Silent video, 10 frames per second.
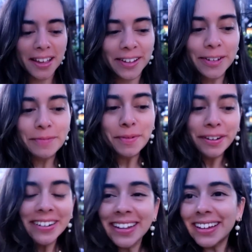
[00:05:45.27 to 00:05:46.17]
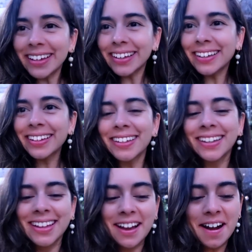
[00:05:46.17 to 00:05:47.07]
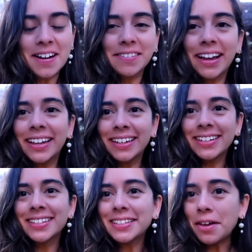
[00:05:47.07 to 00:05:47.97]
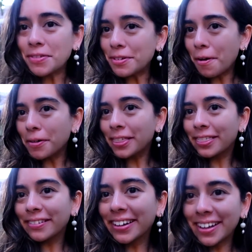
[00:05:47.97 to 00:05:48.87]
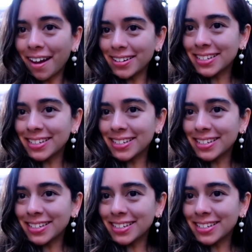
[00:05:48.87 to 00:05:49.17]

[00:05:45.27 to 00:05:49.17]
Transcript: Good morning. All right, it is 7.03 on